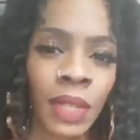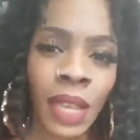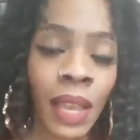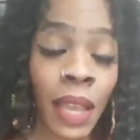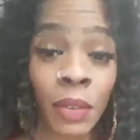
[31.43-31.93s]

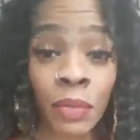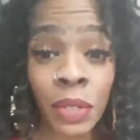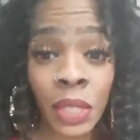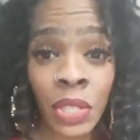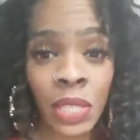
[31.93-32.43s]
I
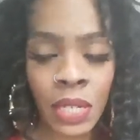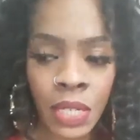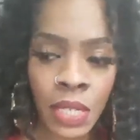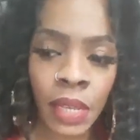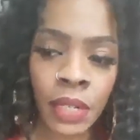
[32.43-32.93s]
really just
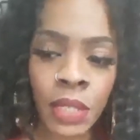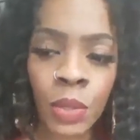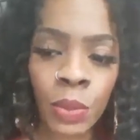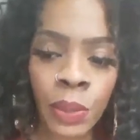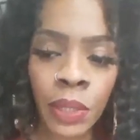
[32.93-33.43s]
needed to get
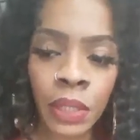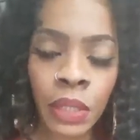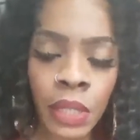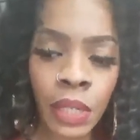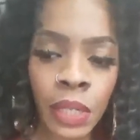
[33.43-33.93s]
into it.
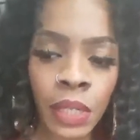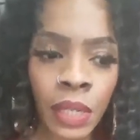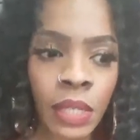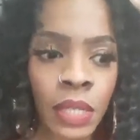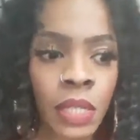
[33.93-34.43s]
And
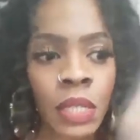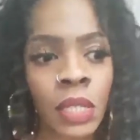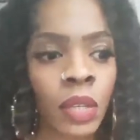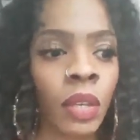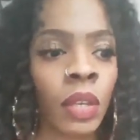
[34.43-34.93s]
it's
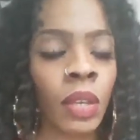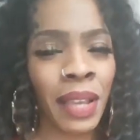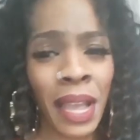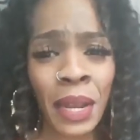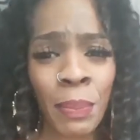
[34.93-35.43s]

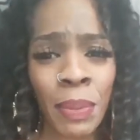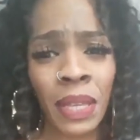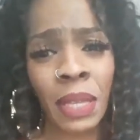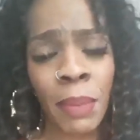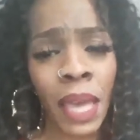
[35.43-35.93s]
kind of
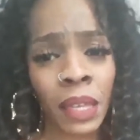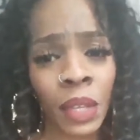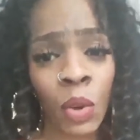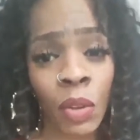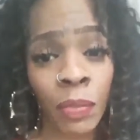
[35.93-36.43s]

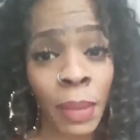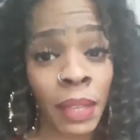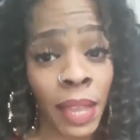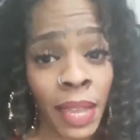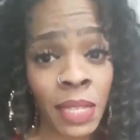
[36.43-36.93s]
piggybacking off
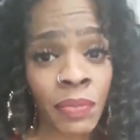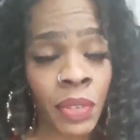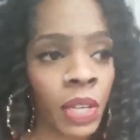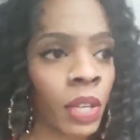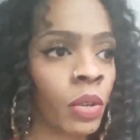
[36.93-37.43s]
my last
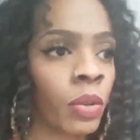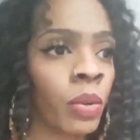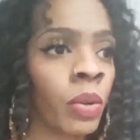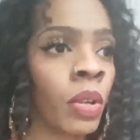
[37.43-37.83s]
video,